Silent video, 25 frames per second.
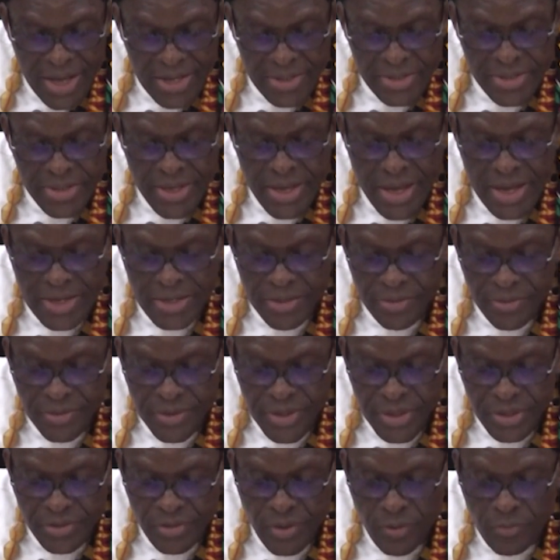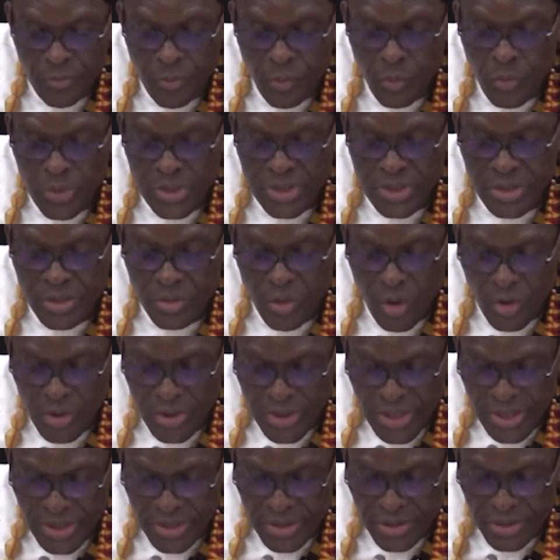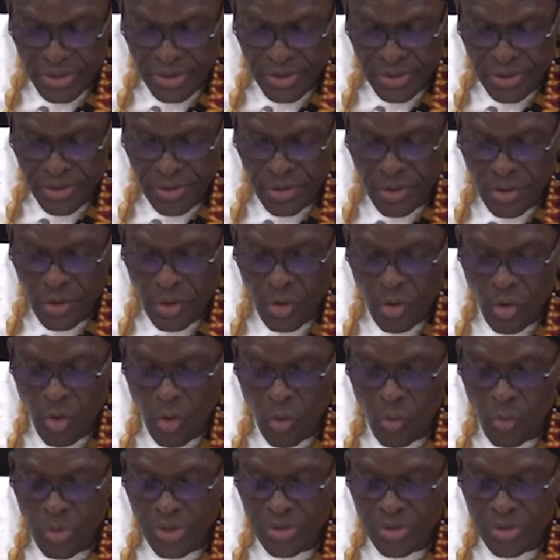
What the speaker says: the activities of witch doctors or witch